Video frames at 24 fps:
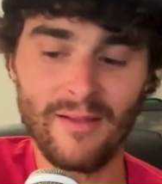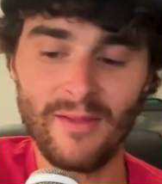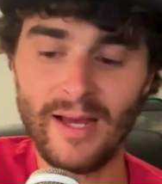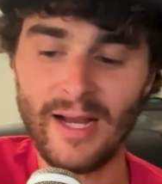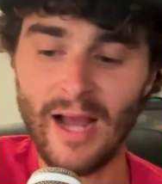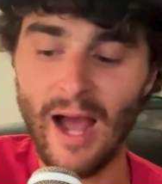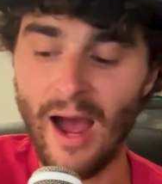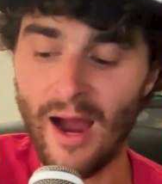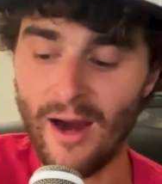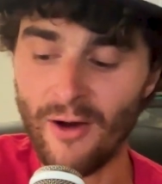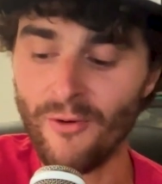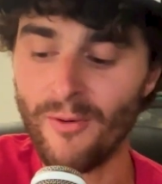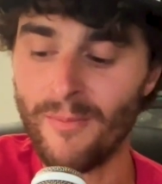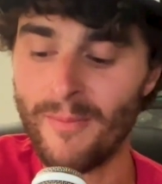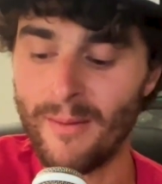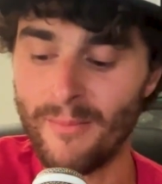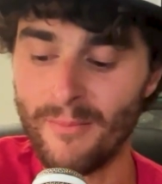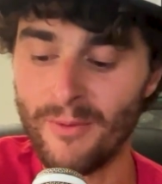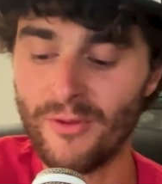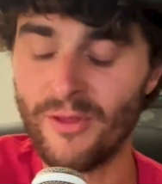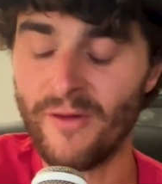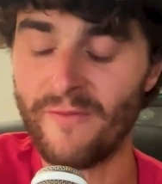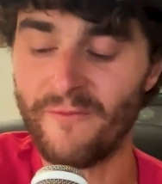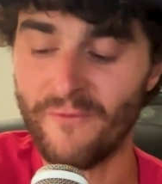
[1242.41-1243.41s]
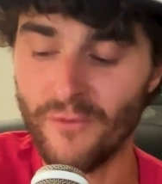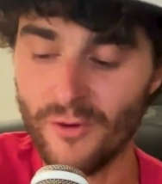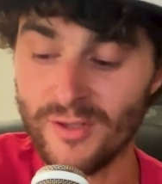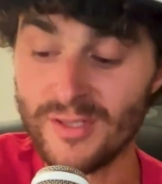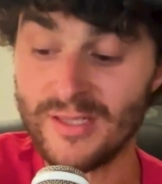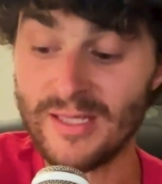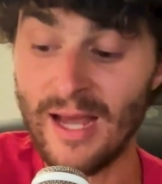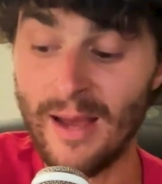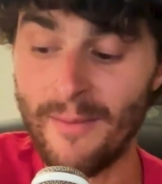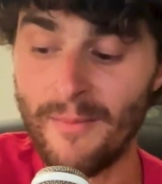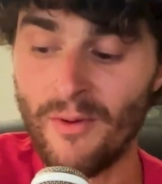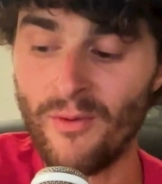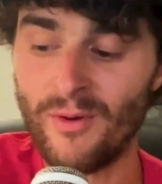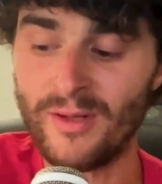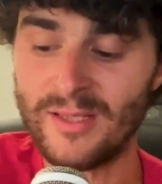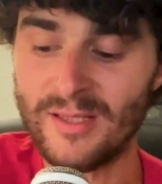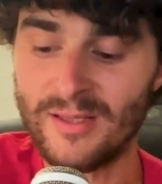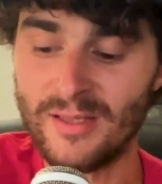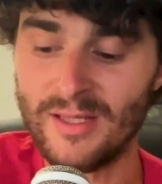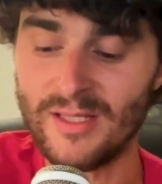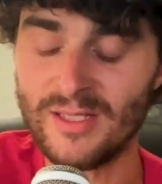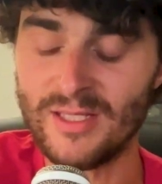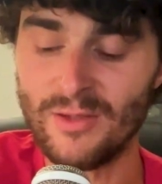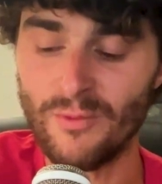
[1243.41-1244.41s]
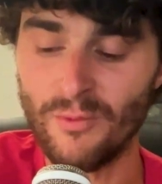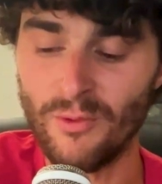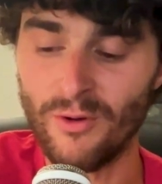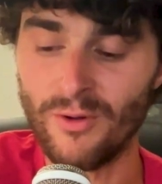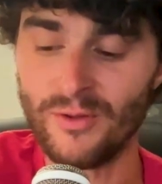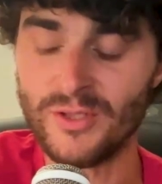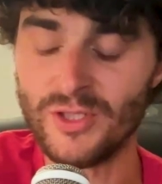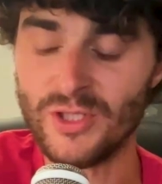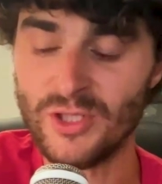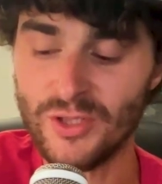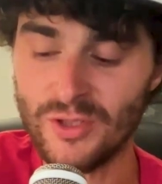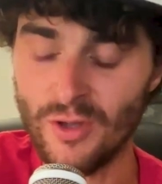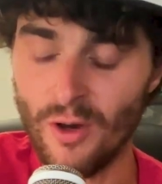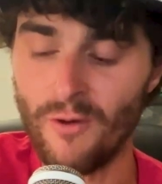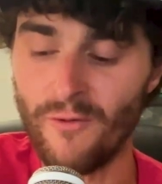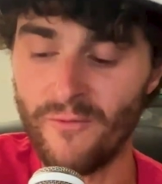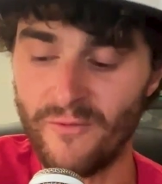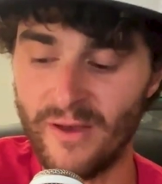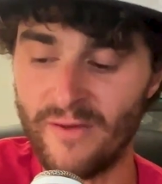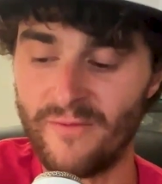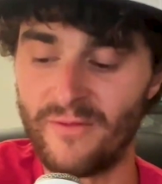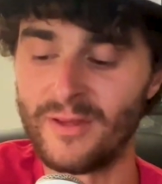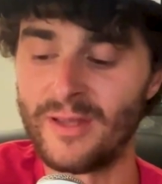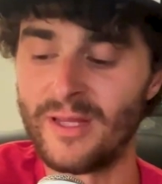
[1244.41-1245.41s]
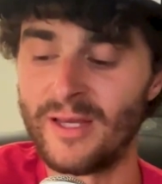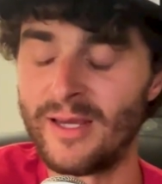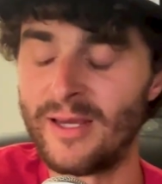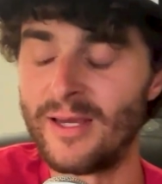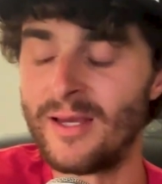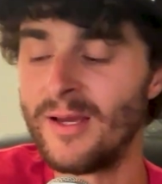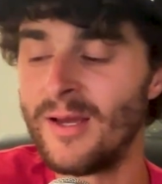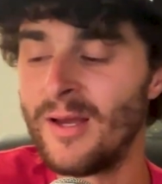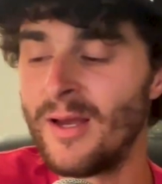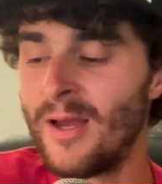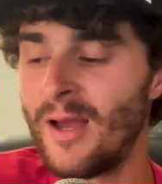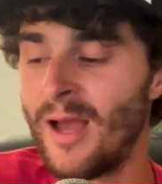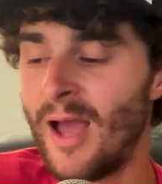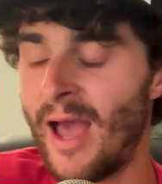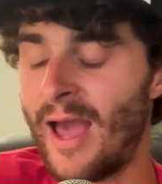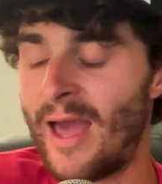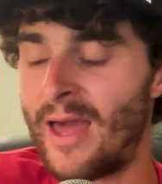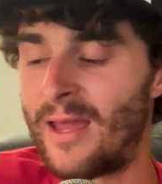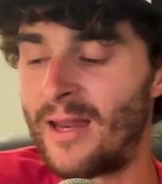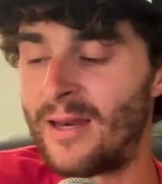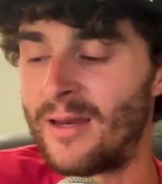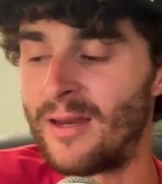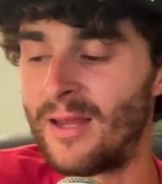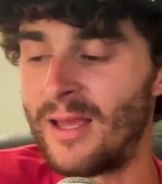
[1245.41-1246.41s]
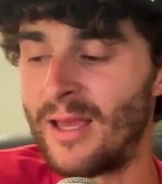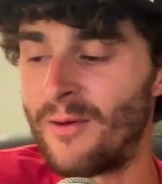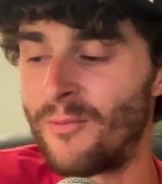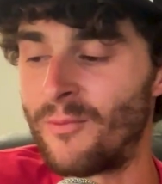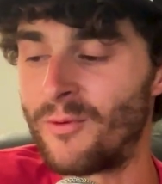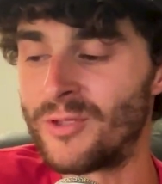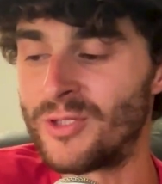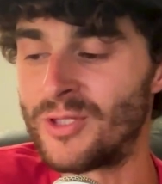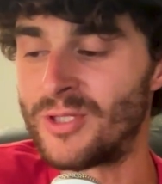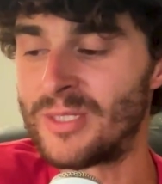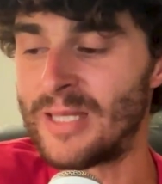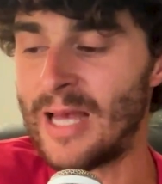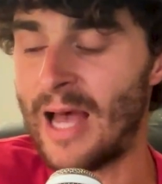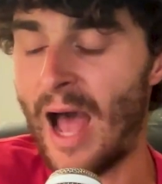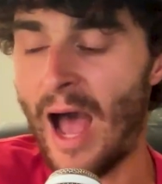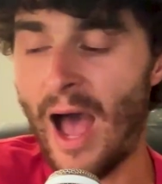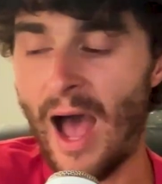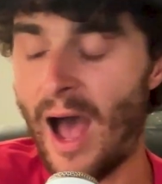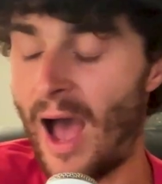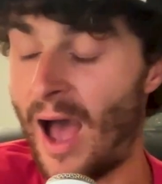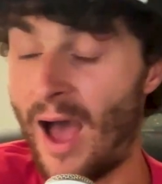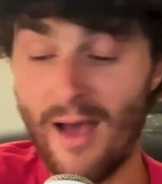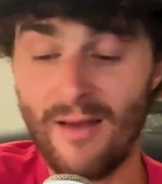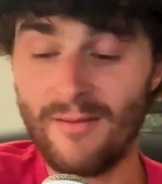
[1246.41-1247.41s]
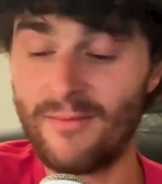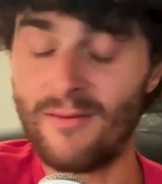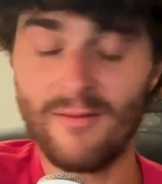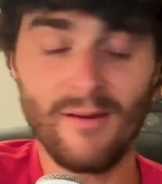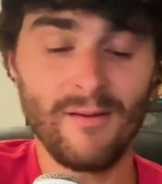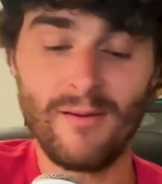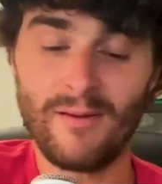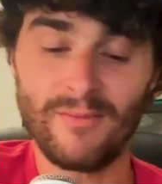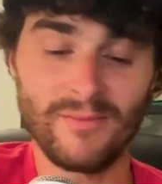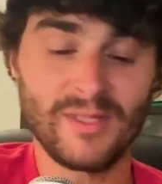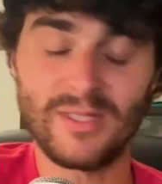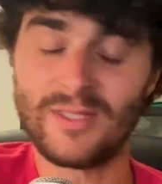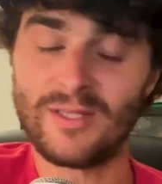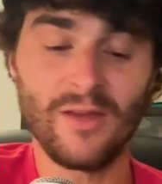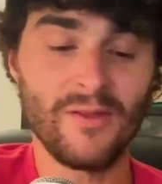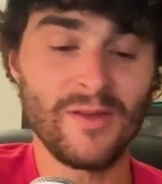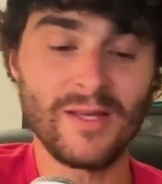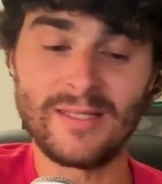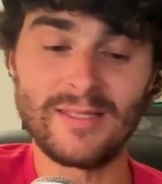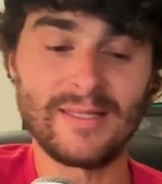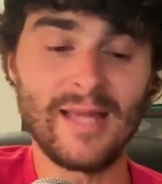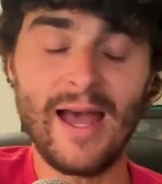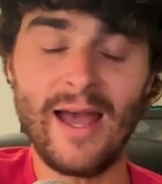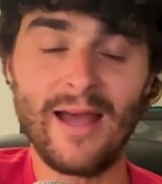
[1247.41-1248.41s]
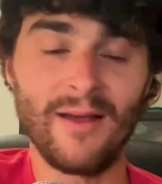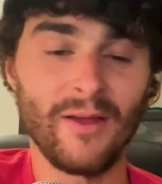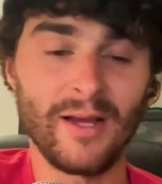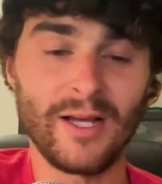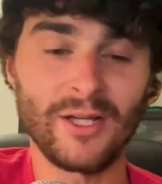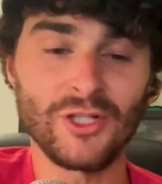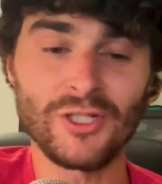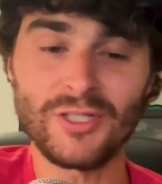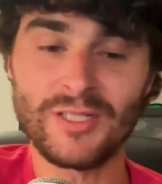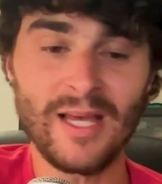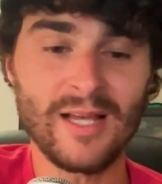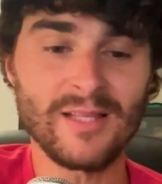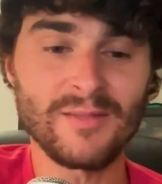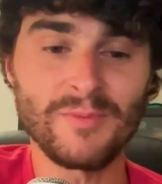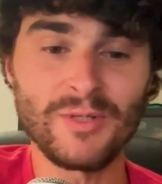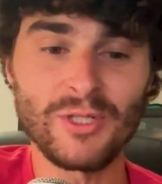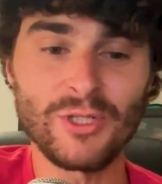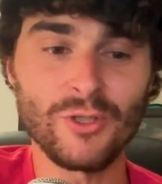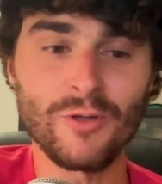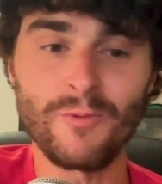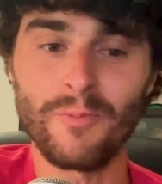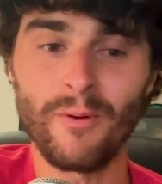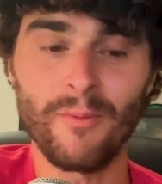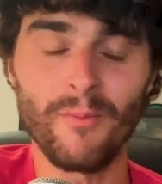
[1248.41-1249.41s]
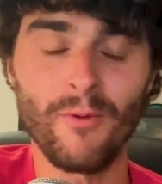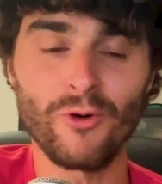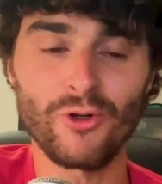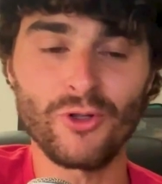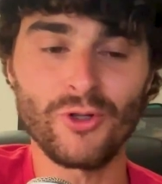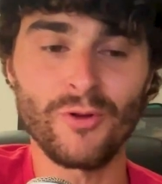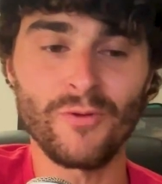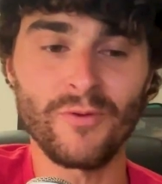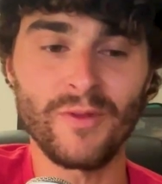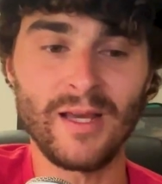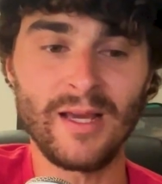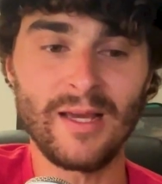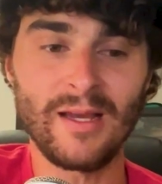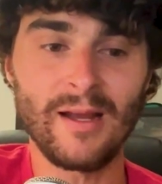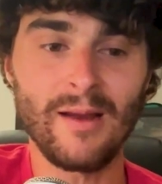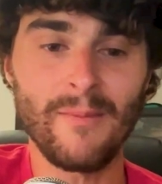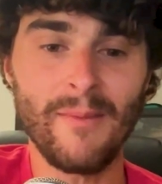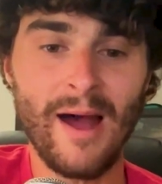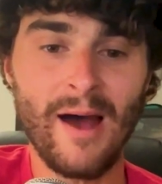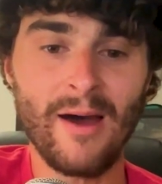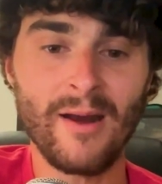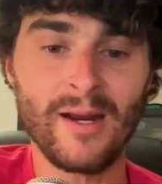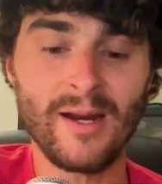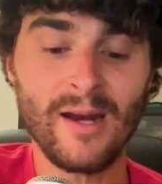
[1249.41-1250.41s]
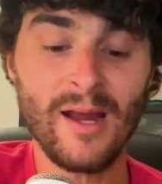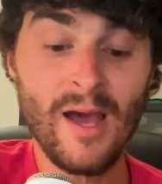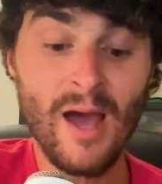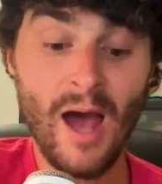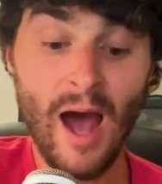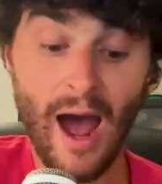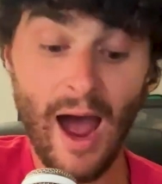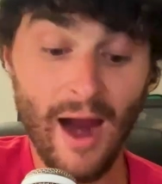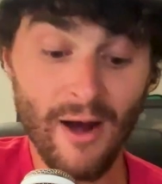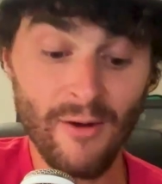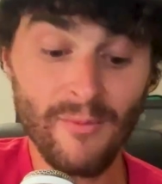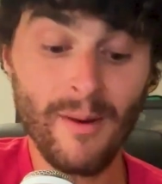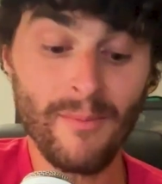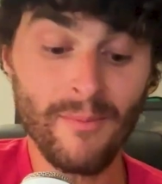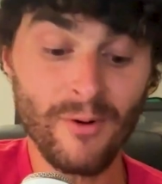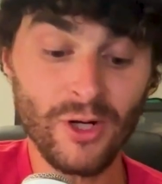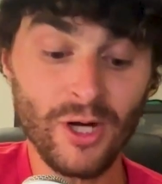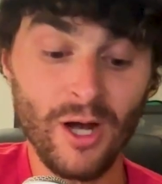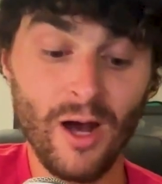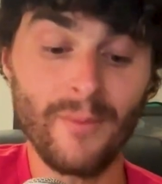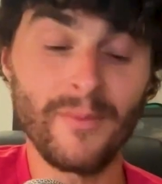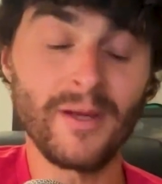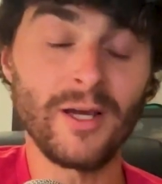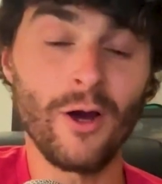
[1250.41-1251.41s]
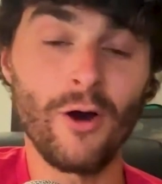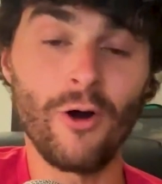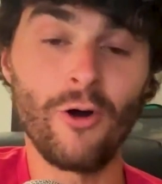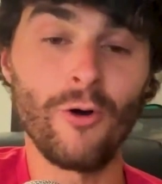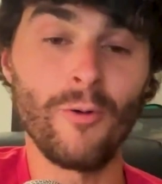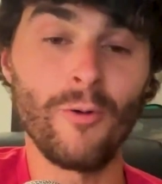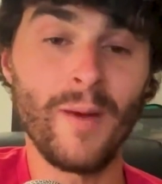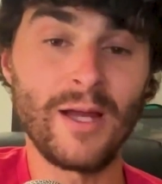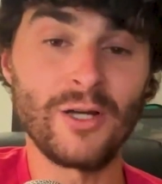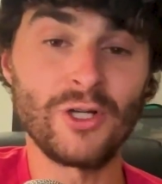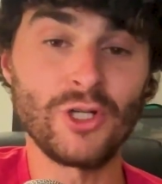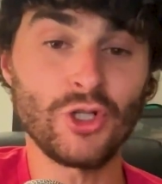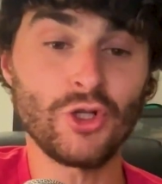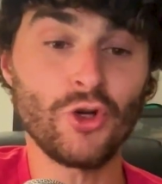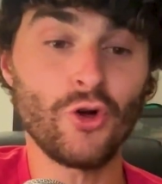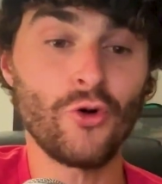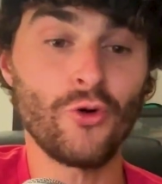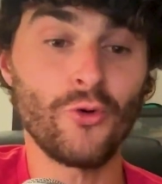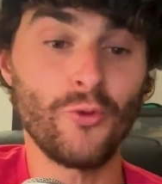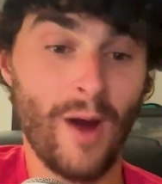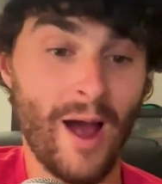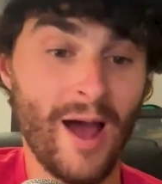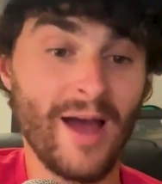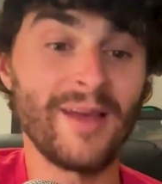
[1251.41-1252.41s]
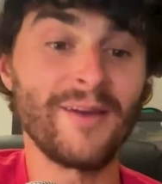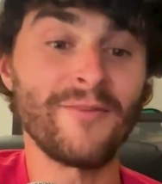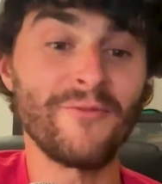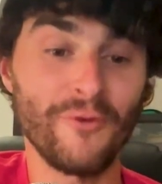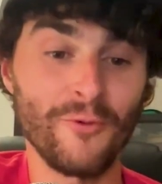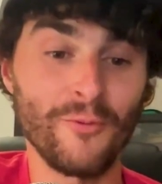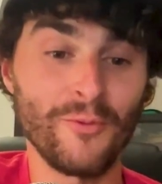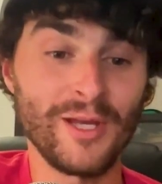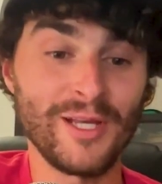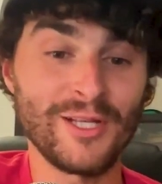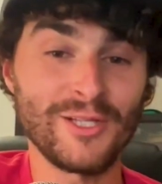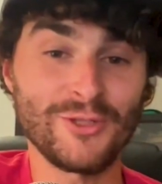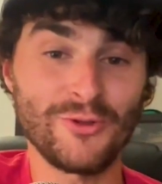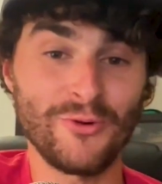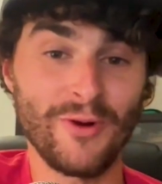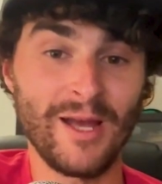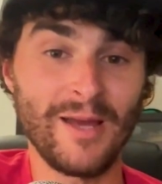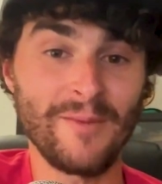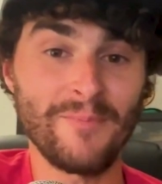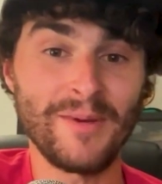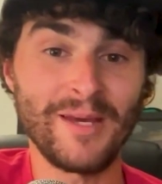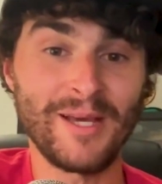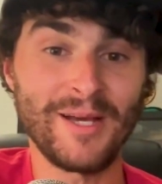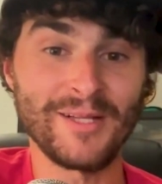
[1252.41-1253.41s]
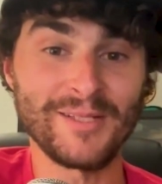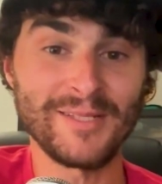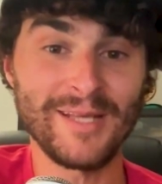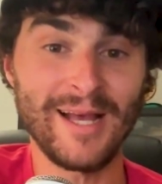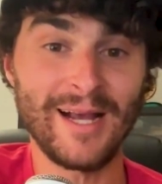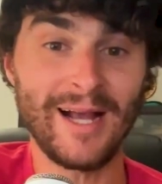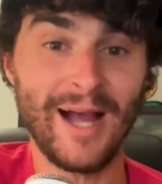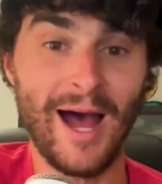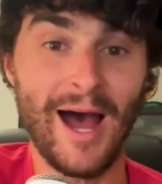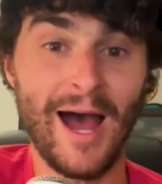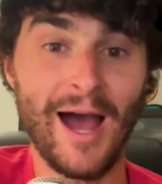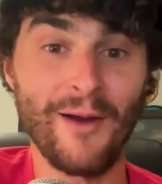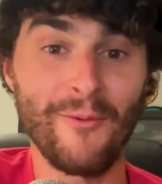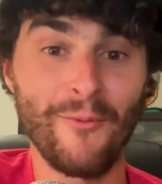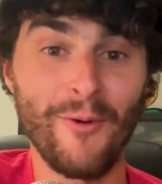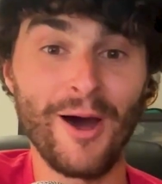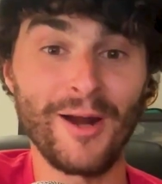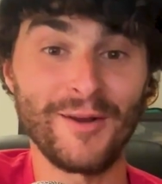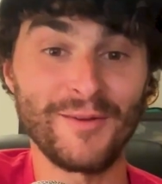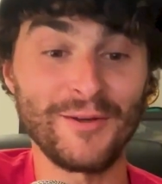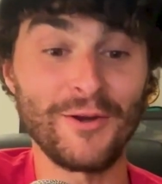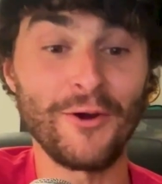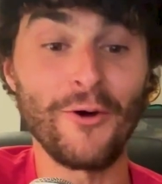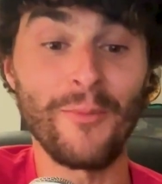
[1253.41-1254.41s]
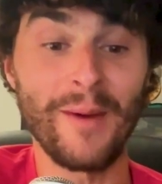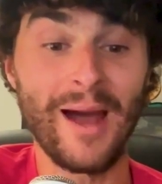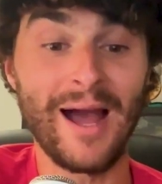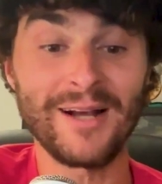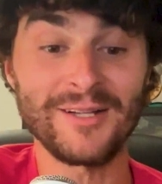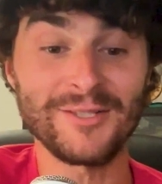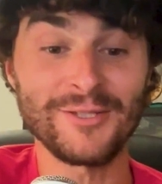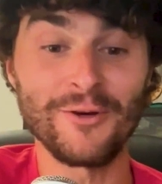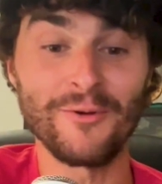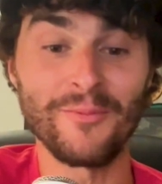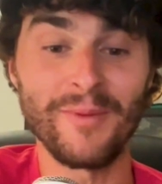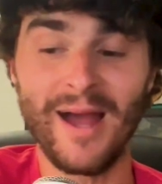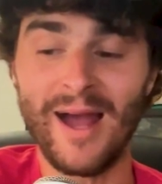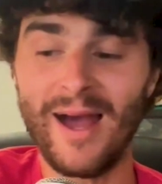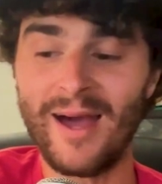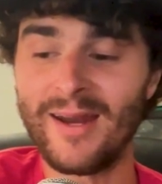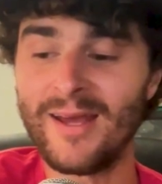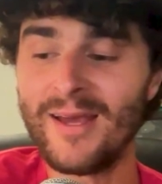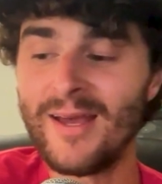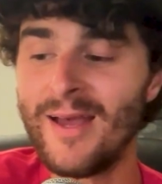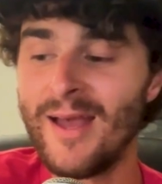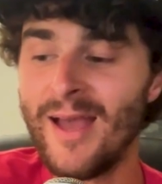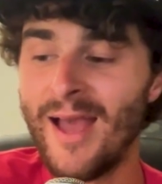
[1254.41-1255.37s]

Like I remember the first time I went to Disney World so vividly, and it was to this day, like it just gets me super emotional thinking about it. I remember coming home and just crying for weeks straight because like I wanted to go back so bad.